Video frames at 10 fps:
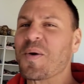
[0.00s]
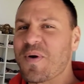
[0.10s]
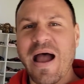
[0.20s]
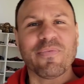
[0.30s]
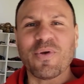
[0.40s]

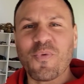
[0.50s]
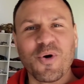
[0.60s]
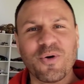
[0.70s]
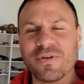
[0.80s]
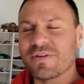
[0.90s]
around the
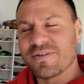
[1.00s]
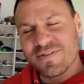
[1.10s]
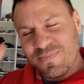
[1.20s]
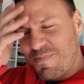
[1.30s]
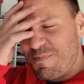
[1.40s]
world,
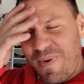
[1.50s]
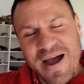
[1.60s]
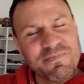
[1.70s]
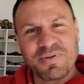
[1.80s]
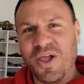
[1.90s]
just
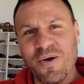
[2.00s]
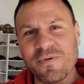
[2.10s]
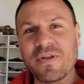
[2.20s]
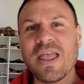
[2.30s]
mind blown.